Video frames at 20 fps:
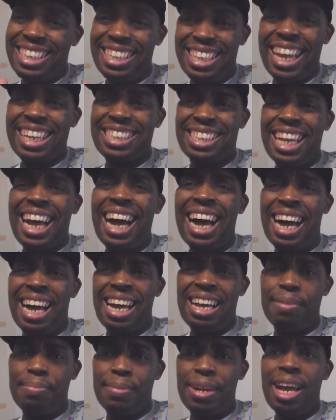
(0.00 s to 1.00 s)
Till next
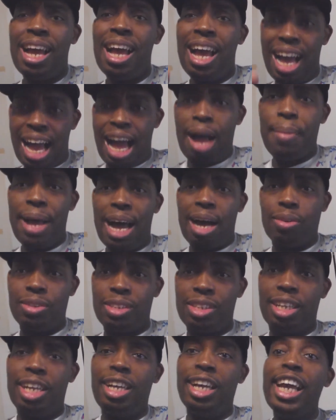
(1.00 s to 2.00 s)
time, I'm
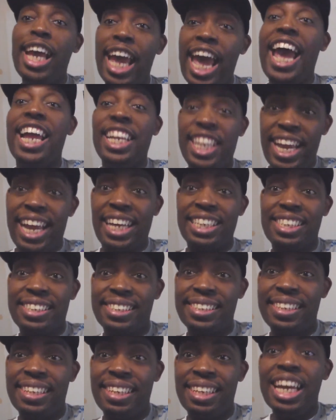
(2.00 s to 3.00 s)
out. And
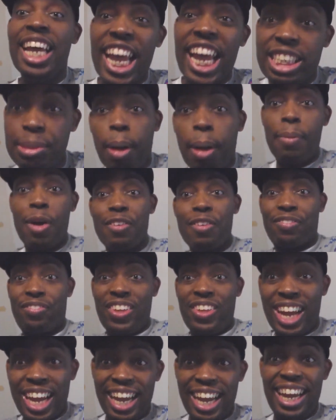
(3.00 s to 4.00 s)
yes, it's my
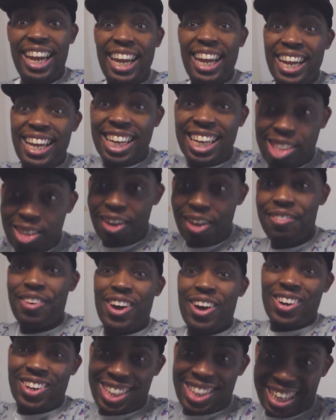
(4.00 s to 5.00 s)

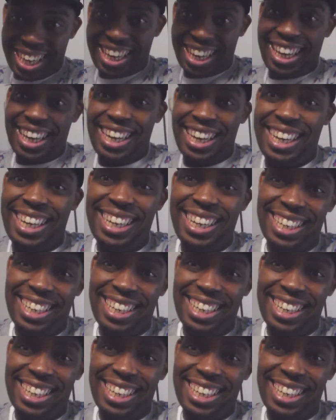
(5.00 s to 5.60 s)
birthday.